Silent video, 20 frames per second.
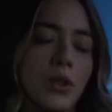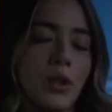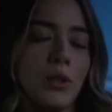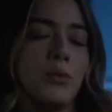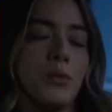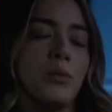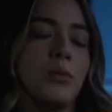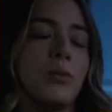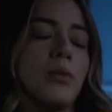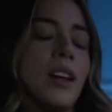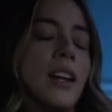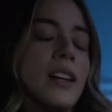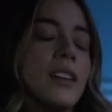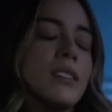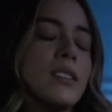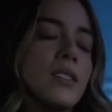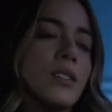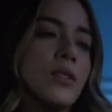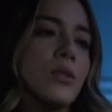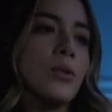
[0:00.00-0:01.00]
what you, you
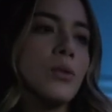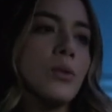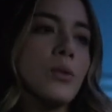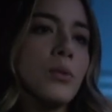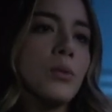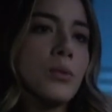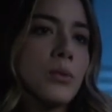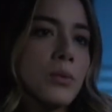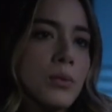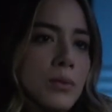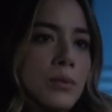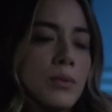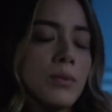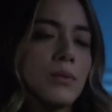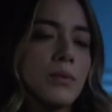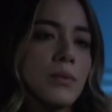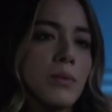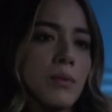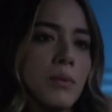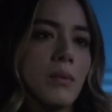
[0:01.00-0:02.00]
got, like cause you got
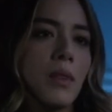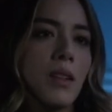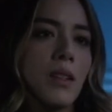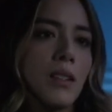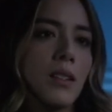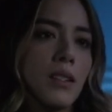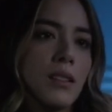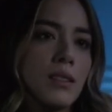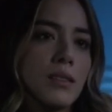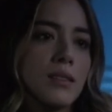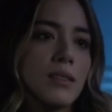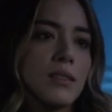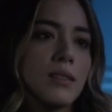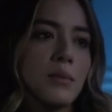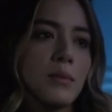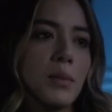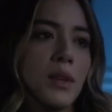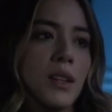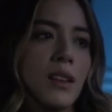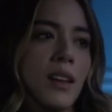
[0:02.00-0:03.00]
it at your
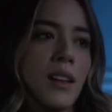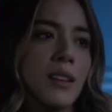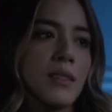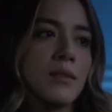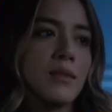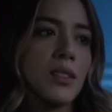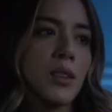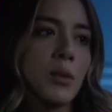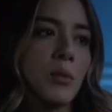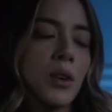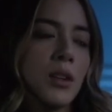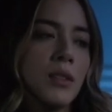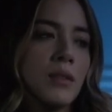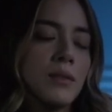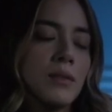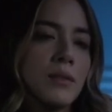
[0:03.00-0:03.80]
fingertips. Be that someone?